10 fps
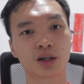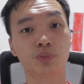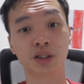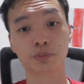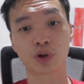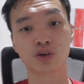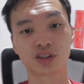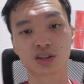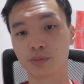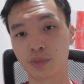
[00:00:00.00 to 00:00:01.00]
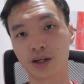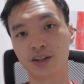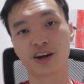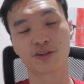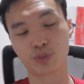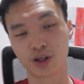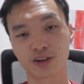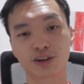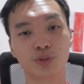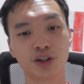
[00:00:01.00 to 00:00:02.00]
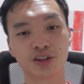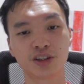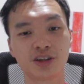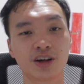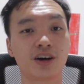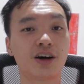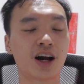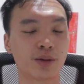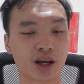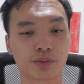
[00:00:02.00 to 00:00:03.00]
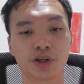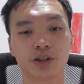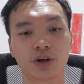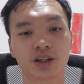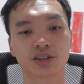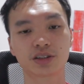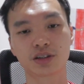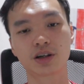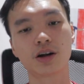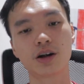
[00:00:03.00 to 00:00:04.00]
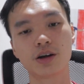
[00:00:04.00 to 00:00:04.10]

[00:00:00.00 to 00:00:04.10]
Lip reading: are being posed by the FPL community. I'm happy to answer.